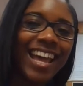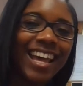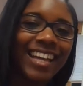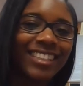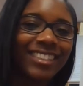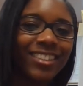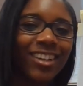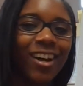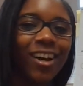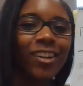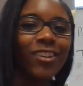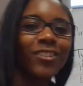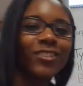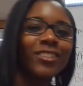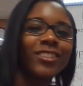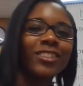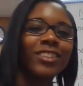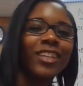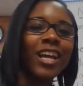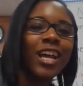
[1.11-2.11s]
Hey
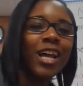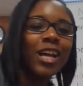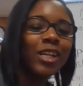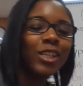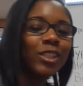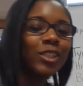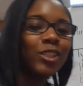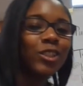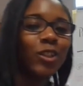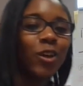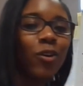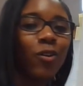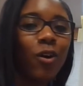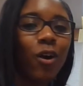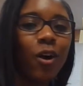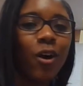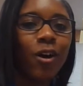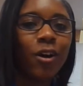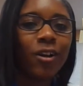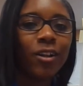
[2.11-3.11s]
scholars, so
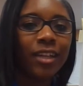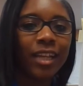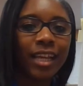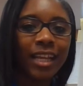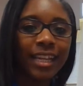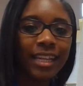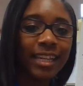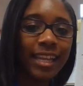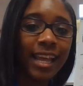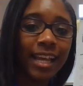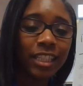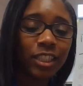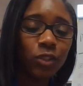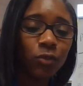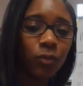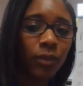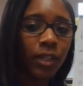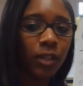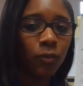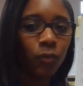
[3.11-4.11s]
on
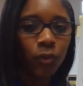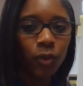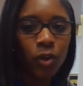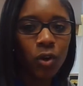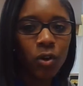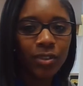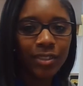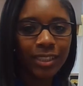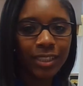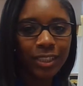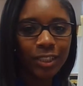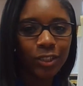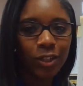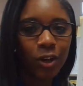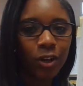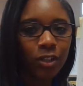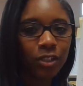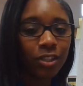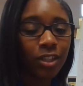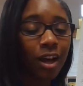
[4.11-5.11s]
next week we're going to
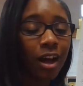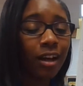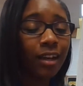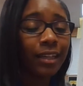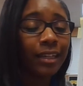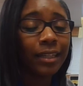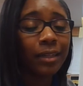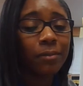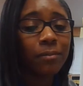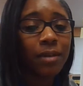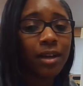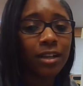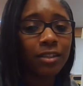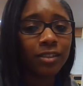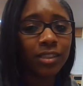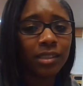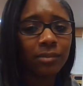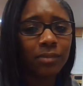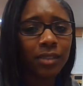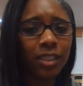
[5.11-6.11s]
start talking
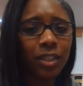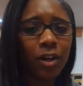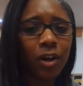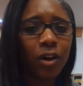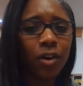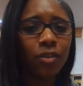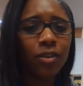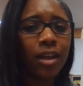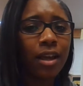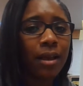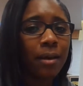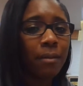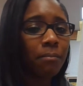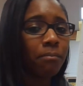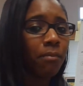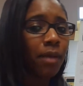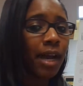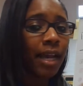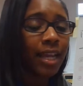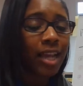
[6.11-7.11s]
about something called
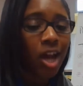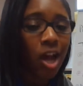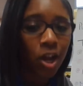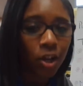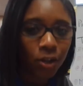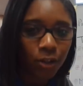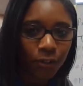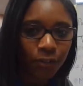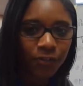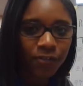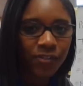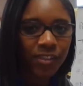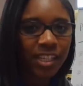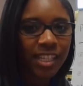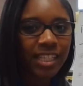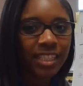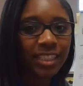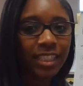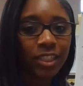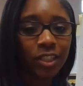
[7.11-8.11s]

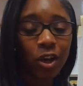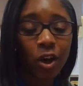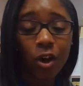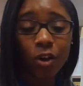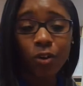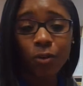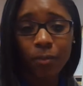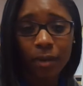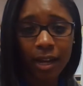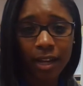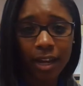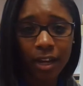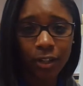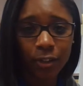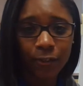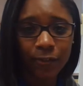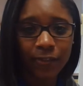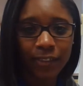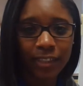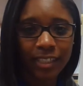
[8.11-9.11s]
biographies and
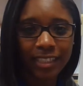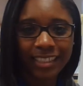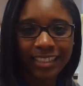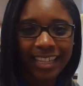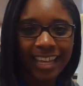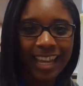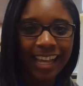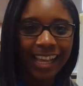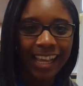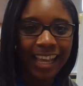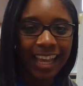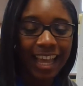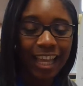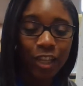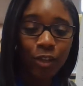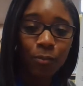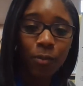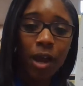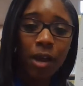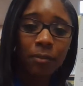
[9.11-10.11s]
autobiographies.
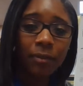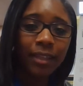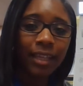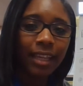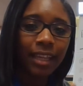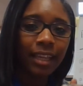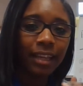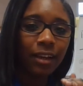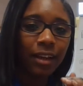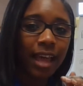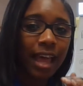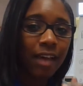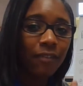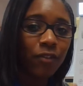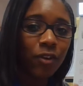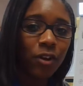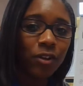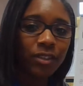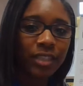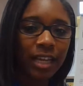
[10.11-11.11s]
And you probably
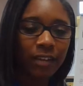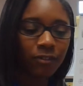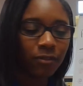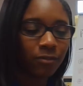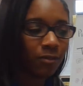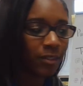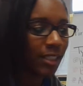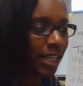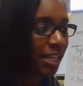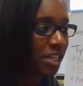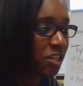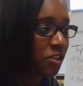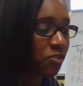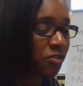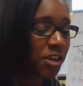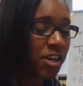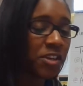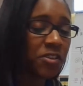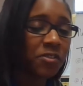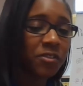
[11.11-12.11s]
have heard that from second
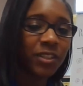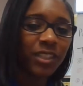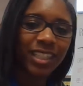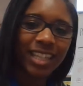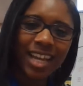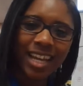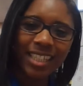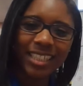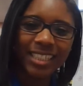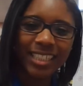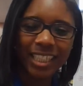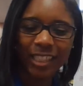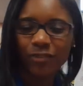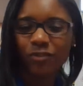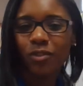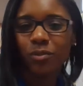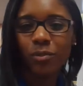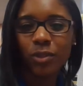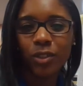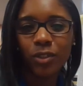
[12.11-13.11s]
grade, or it kind of
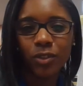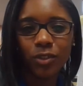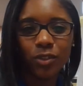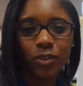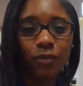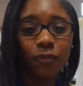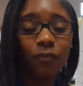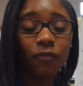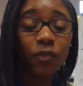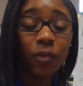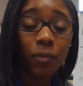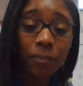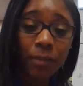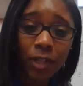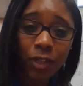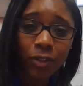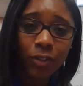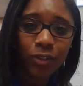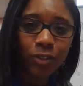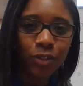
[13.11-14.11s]
sounds
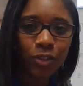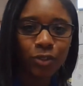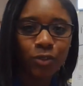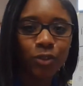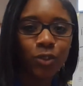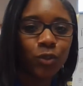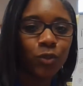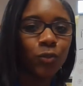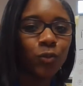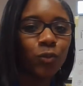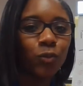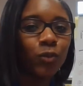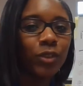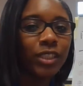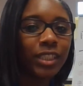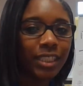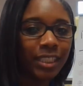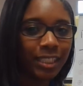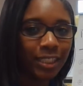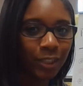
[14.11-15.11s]
familiar to you,
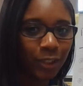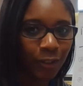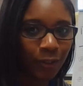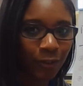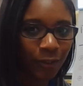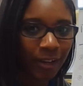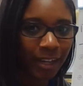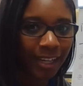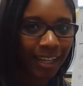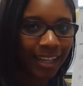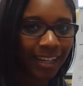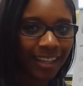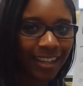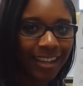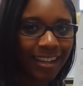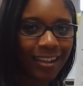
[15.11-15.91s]
which is great.